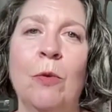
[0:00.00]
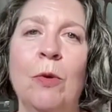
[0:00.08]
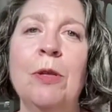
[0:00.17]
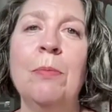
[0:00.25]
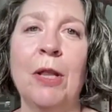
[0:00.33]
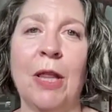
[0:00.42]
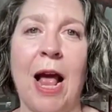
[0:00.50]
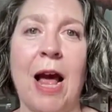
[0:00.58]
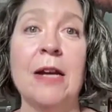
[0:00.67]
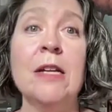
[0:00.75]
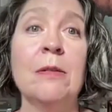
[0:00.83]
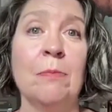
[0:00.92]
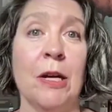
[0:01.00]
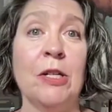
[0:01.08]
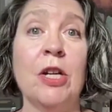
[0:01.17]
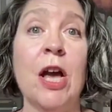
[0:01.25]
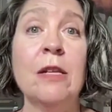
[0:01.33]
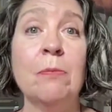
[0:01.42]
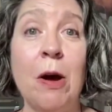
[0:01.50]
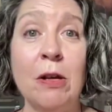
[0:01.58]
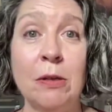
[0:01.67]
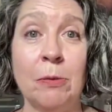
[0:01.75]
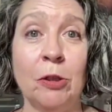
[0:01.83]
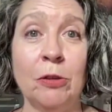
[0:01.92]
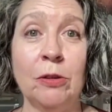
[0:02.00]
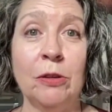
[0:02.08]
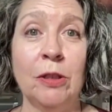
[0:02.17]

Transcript: with a plan as much as possible.